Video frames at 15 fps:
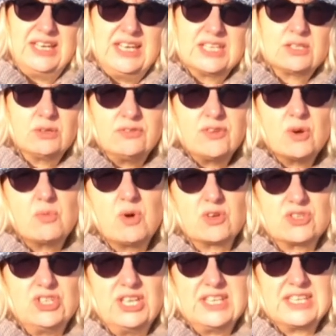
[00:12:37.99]
So if you're
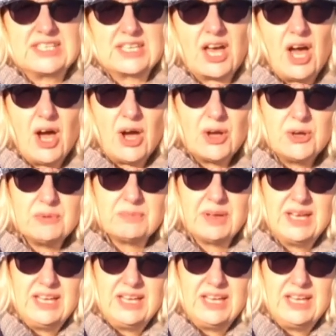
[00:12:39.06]
watching this at home,